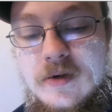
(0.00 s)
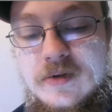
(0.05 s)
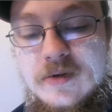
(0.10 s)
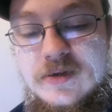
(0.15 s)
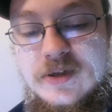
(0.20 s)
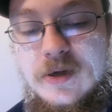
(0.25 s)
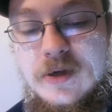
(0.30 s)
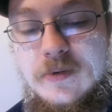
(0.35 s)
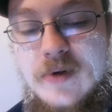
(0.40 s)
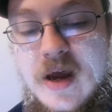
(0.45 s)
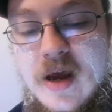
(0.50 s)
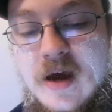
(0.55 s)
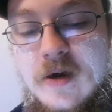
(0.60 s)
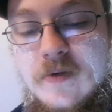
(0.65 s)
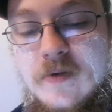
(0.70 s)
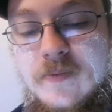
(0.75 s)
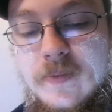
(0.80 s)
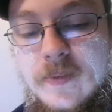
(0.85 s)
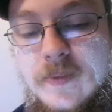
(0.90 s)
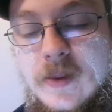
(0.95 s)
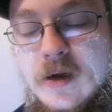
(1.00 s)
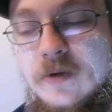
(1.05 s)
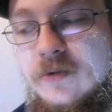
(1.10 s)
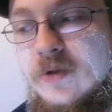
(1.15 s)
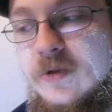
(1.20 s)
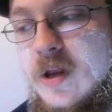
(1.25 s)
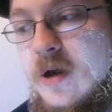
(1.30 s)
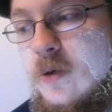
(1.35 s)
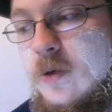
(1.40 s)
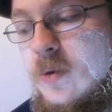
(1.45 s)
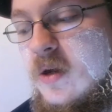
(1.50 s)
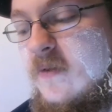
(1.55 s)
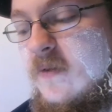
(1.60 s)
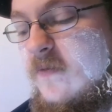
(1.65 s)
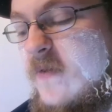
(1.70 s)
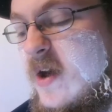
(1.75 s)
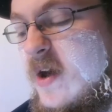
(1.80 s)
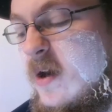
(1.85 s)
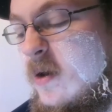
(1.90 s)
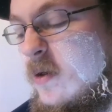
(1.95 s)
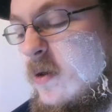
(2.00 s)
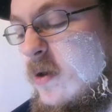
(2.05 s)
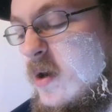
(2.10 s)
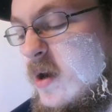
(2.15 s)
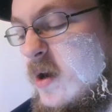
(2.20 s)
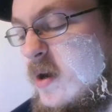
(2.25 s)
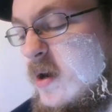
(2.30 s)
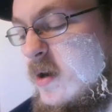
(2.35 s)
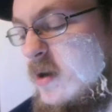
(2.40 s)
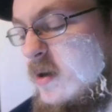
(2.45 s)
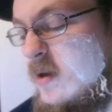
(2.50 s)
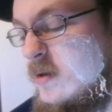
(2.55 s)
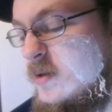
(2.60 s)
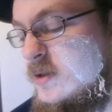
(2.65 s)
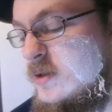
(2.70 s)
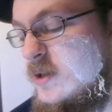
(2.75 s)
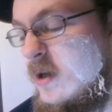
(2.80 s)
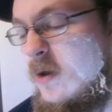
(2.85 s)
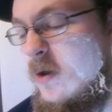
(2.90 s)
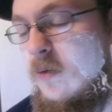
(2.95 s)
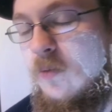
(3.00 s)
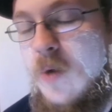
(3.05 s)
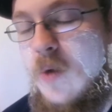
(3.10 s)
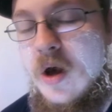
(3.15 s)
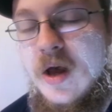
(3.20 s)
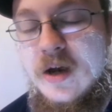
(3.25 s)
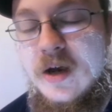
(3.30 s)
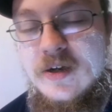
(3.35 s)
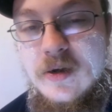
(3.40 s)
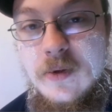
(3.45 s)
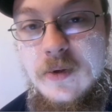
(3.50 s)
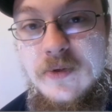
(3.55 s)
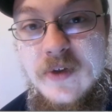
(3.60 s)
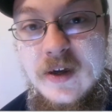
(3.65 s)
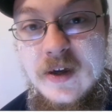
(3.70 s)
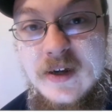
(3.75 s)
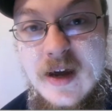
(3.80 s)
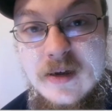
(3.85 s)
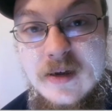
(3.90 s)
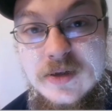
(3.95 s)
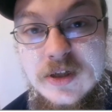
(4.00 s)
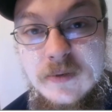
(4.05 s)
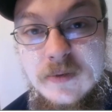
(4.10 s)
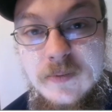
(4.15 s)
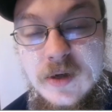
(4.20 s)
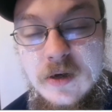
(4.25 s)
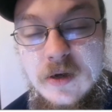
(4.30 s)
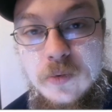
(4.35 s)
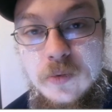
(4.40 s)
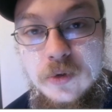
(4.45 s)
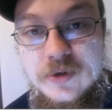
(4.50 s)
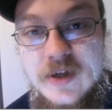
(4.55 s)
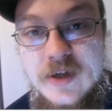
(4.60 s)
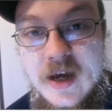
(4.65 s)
So now Louisville. So while I do think SMU will